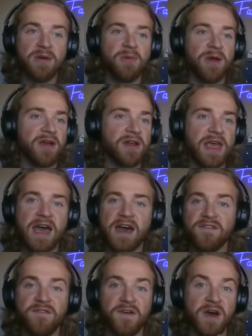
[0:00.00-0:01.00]
We already
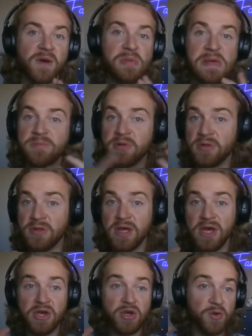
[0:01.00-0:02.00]
have people
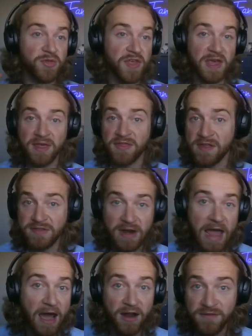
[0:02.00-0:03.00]
who think that
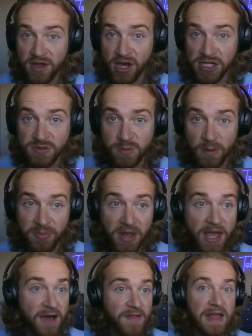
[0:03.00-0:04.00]
they're out of the college football
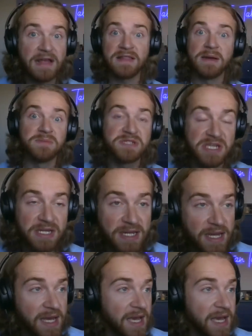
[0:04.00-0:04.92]
playoff, like Clemson,